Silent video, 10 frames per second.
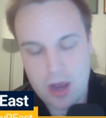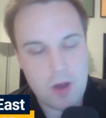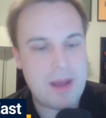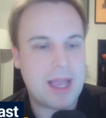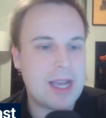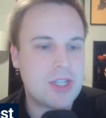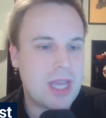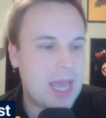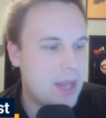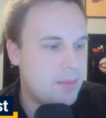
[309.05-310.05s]
oh my gosh,
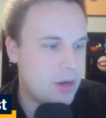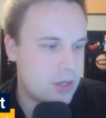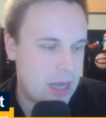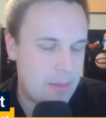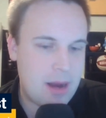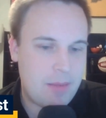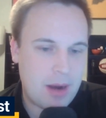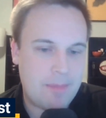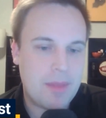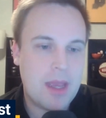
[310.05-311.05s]
they can't beat or stop
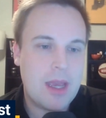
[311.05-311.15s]
anybody.